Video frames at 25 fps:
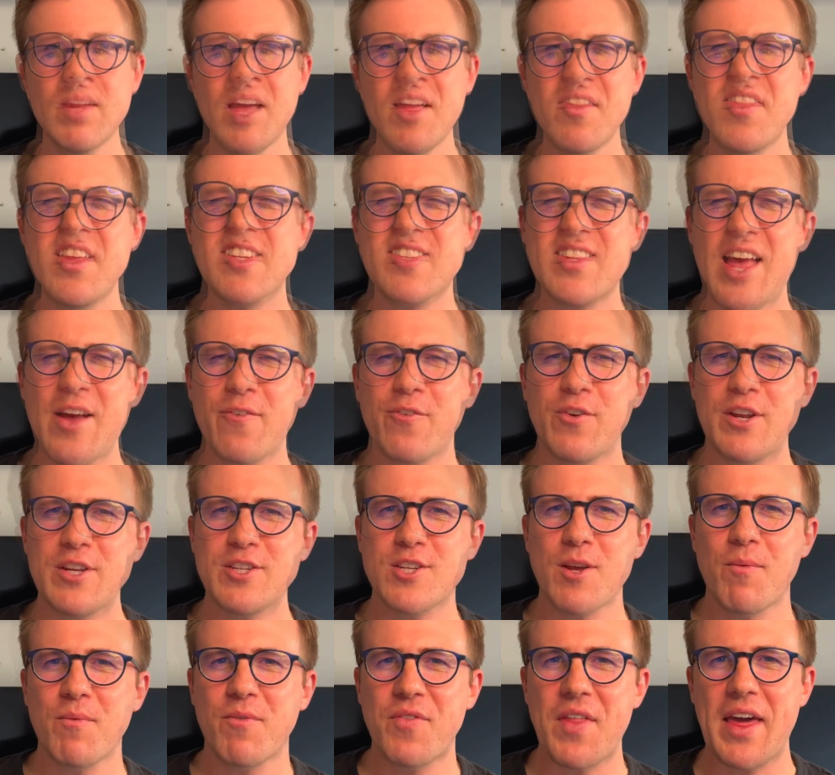There's definitely
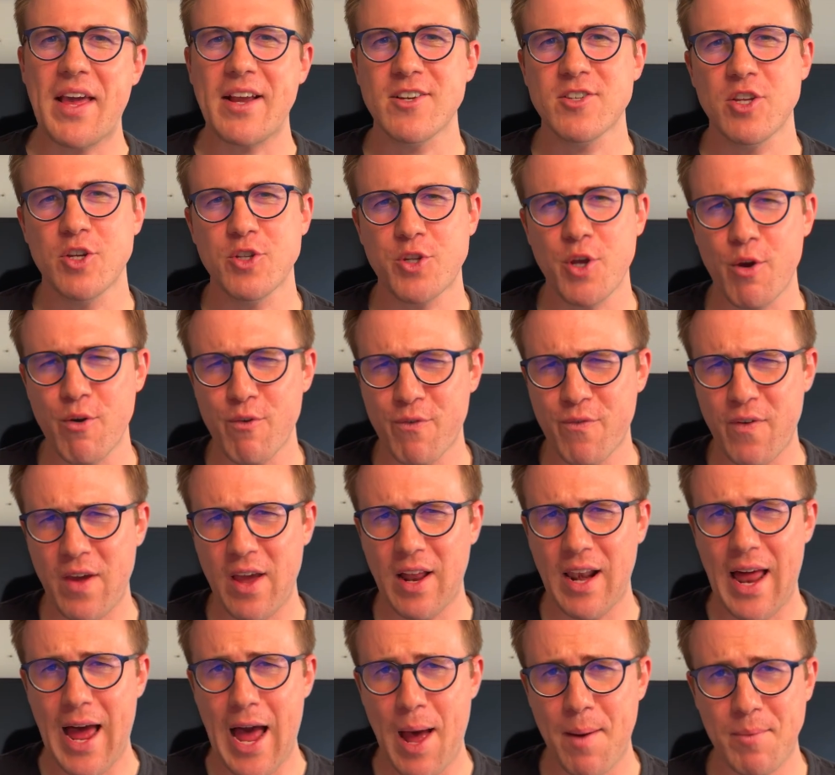some things that do
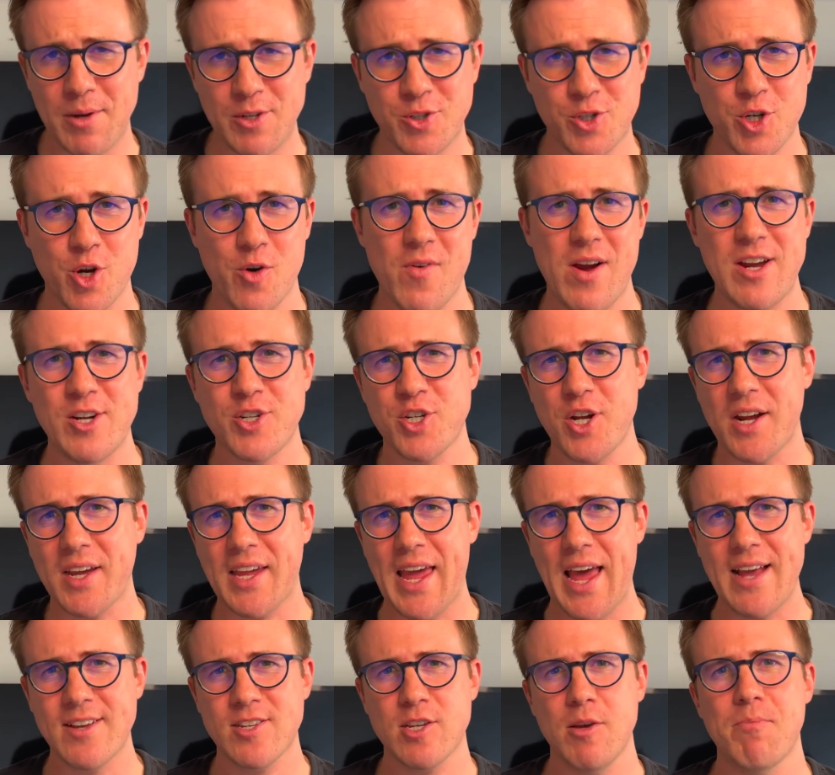feel amateurish, I
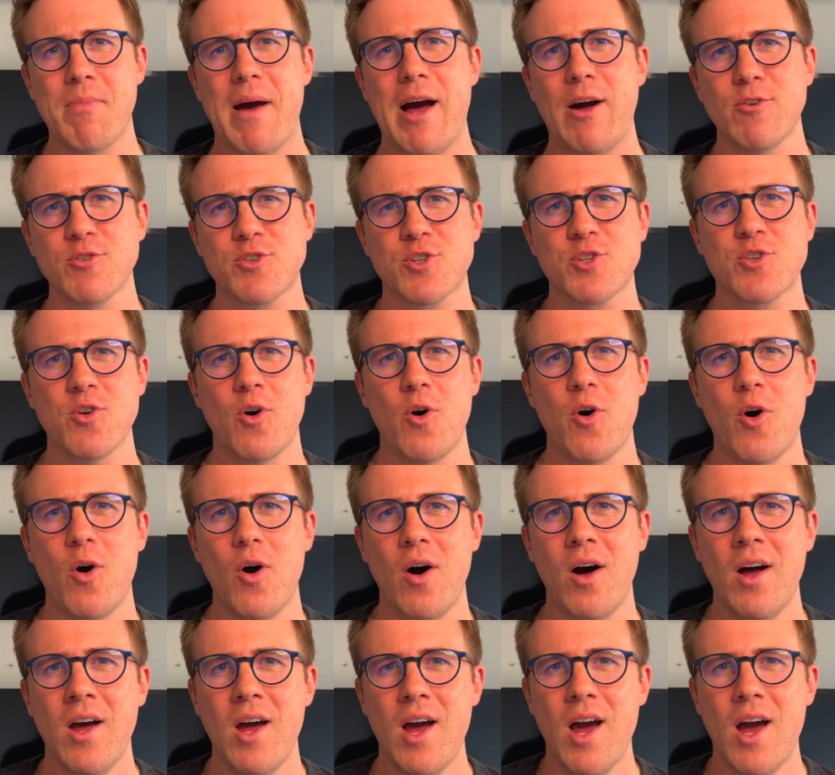guess, about Saw